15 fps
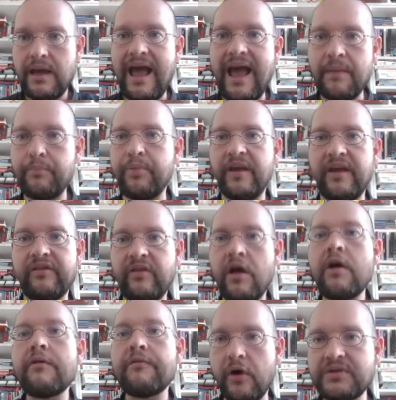MPs
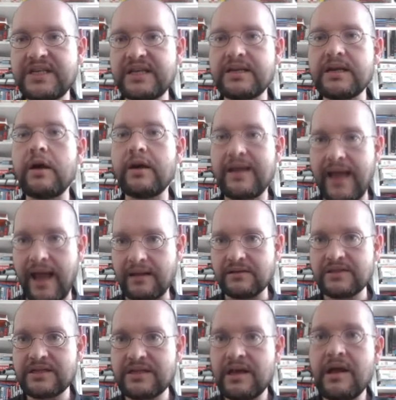voted
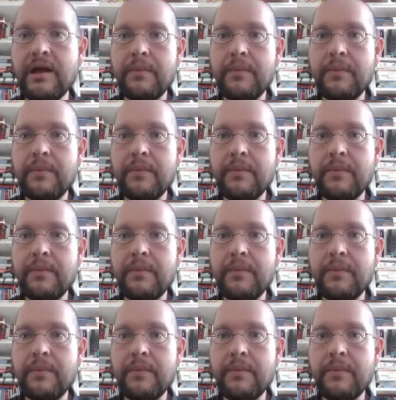against.